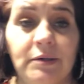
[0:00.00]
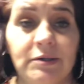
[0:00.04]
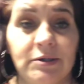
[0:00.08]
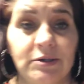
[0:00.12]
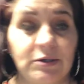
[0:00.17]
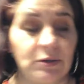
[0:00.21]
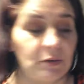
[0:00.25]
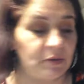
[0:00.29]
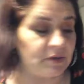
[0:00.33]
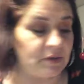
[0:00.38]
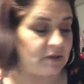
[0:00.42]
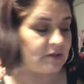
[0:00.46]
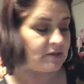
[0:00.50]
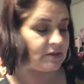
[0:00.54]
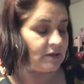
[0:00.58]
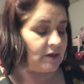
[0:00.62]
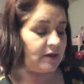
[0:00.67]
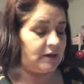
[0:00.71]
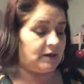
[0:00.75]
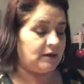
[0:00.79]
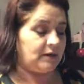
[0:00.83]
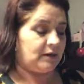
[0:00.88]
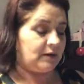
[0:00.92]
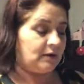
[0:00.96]
So
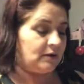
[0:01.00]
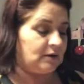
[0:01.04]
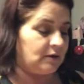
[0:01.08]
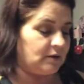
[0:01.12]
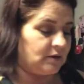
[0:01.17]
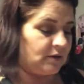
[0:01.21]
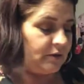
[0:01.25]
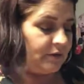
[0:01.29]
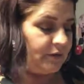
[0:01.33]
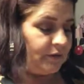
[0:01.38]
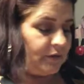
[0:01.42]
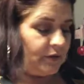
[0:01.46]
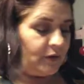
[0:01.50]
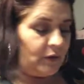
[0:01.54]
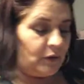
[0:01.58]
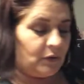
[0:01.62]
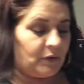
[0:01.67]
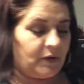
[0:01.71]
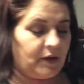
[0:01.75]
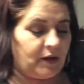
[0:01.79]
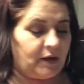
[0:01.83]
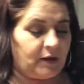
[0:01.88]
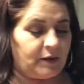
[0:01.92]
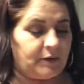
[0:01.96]
exciting.
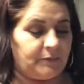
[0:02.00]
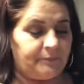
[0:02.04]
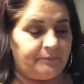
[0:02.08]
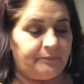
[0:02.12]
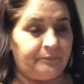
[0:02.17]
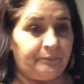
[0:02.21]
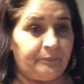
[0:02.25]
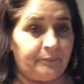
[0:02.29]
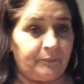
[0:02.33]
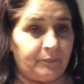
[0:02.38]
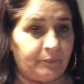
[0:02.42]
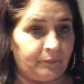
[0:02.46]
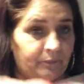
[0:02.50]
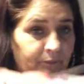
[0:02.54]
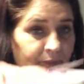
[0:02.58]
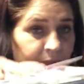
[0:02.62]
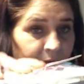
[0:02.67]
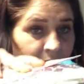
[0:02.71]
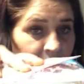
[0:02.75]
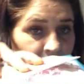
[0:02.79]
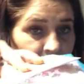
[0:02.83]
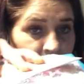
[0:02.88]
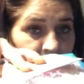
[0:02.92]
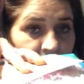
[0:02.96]
Okay.
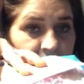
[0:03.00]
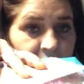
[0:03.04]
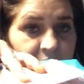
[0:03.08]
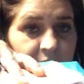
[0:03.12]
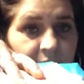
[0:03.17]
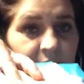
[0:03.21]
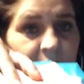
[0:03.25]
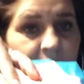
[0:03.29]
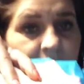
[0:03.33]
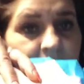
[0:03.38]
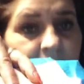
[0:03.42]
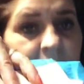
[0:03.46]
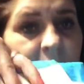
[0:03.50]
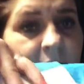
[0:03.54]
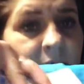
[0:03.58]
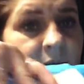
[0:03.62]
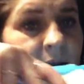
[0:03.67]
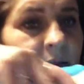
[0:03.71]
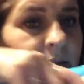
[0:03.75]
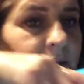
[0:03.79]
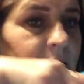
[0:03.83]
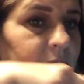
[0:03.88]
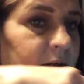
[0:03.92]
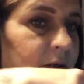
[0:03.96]
Looks like
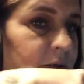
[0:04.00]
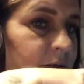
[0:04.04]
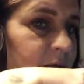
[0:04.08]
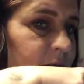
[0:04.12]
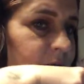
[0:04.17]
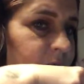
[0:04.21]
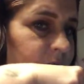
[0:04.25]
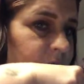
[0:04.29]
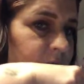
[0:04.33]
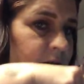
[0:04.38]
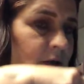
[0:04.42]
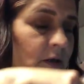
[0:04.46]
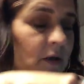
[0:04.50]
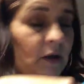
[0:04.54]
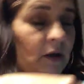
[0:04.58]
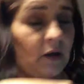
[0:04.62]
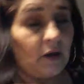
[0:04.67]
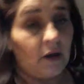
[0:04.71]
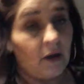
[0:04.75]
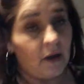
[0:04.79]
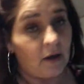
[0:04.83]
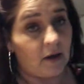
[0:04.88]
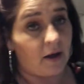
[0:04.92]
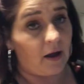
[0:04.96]
this.
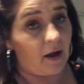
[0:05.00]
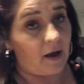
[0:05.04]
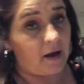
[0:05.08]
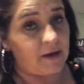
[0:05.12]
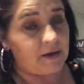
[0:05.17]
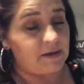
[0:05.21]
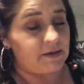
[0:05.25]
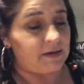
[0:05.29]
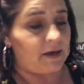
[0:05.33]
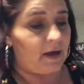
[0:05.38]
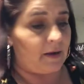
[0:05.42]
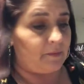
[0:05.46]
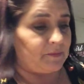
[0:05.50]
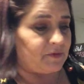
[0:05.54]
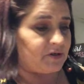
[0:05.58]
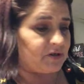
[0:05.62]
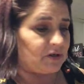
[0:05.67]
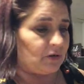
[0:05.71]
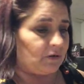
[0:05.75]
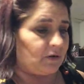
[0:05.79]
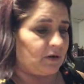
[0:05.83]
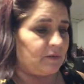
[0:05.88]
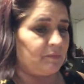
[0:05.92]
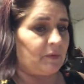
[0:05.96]
Guys, I'm
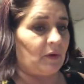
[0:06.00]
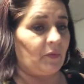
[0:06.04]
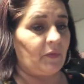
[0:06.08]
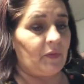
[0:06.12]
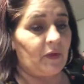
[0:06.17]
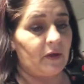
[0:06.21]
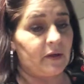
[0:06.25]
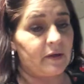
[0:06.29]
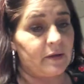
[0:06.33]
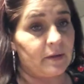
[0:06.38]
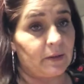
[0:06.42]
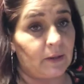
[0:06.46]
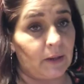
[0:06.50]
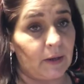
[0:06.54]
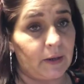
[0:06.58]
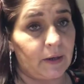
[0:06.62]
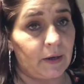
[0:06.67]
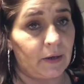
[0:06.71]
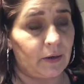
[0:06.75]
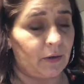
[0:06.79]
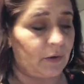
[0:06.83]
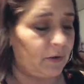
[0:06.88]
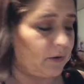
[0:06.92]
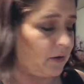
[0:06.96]
sorry about the
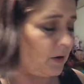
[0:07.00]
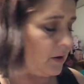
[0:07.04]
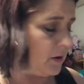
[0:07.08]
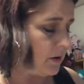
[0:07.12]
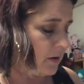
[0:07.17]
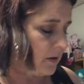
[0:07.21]
glare.